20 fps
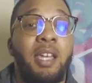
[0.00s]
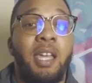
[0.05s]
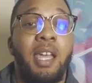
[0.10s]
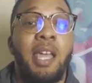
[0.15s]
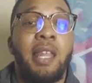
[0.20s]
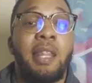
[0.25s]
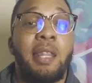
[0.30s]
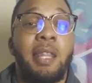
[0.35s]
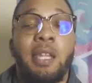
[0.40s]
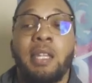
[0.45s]

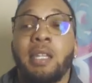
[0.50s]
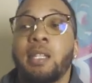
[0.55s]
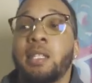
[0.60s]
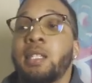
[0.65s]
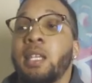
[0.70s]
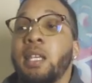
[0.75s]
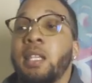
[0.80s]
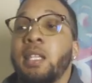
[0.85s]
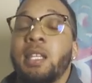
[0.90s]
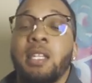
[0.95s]
And they just
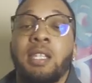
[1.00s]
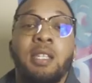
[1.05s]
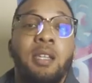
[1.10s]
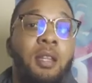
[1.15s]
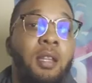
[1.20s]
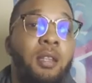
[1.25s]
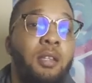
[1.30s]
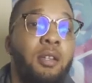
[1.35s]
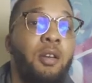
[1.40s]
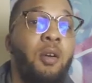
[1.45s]
said this year
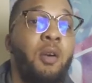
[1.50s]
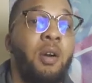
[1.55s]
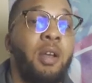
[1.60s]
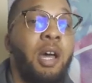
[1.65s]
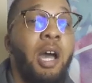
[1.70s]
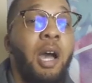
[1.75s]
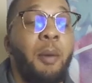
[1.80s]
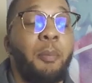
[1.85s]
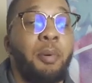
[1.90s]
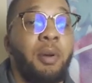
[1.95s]
that they're going
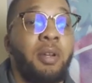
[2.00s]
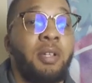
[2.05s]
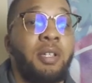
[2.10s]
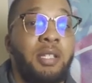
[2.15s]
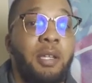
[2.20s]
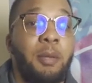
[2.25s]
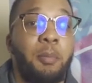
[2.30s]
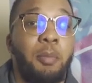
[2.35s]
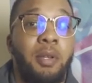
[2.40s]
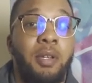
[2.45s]
up on
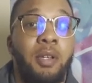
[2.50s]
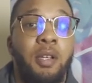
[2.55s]
shipping.